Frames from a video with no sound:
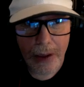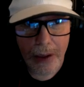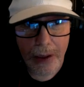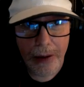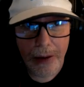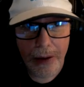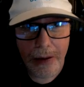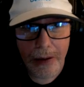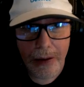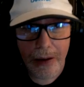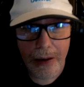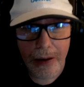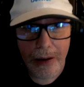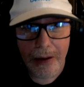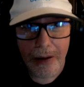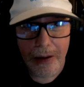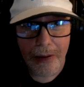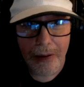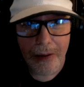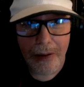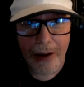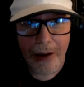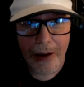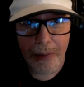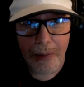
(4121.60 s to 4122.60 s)
Yeah, I
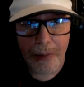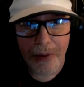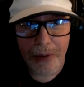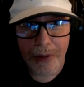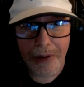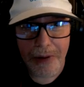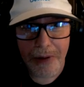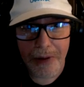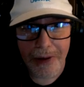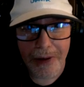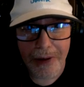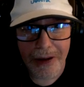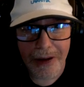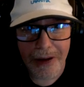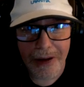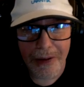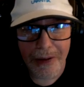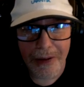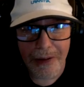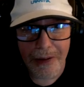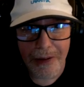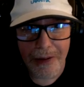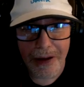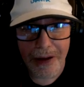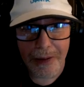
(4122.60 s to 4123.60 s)
don't have multi,
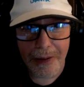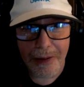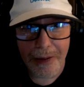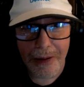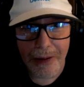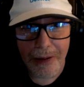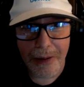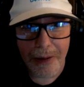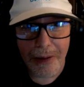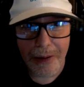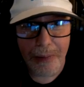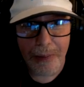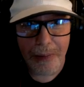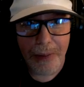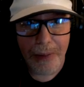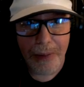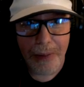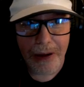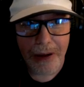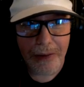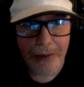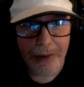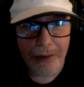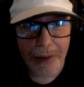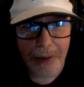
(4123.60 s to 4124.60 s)
like big
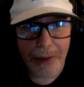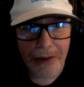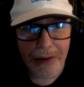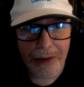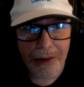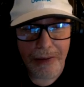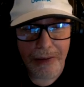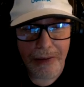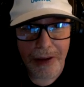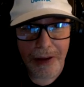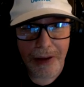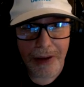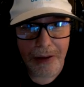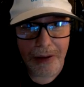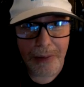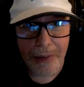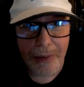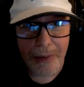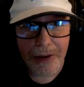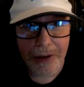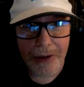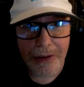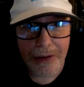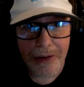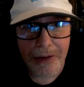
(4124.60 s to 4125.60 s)
expensive things,
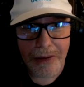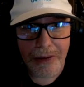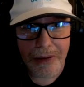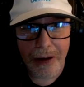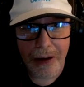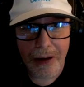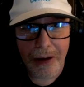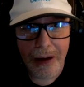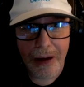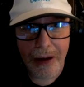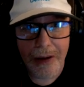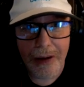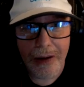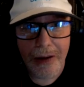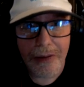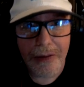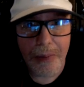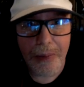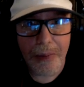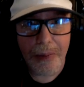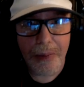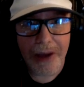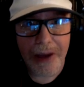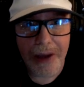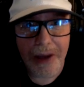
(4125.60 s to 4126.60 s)
but
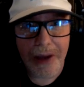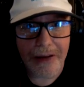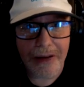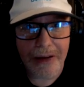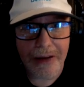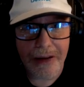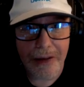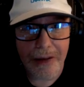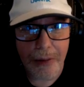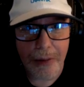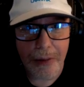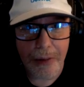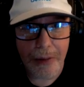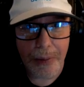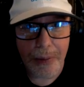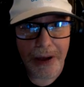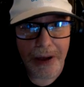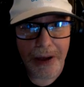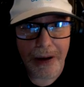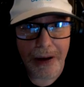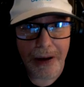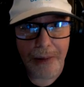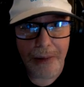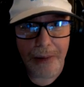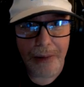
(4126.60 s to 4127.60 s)
some basics that would
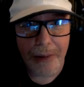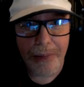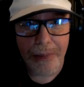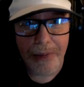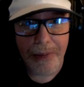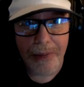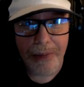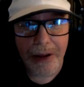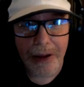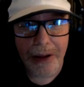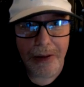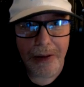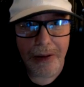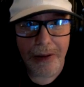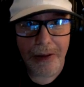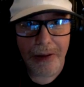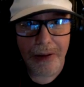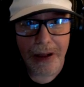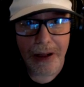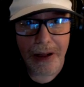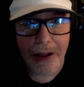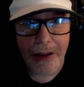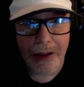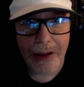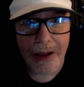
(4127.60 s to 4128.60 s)
pick up,
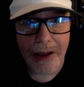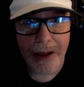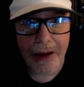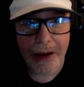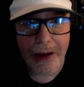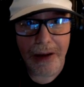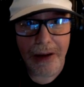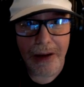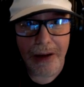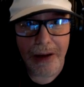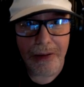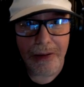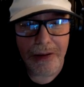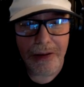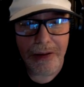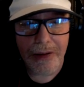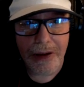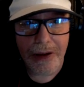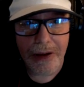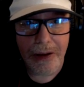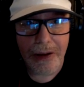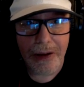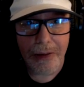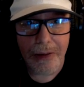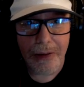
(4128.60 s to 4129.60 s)
like an
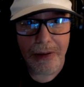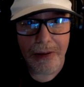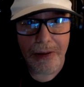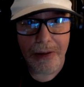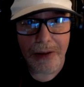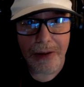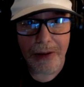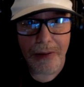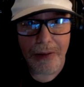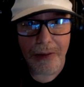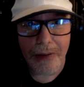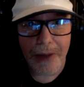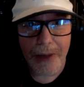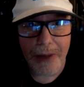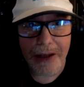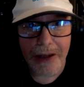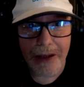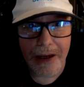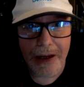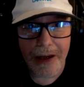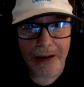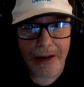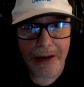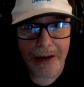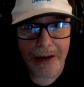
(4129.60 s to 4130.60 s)
energy or electromagnetic,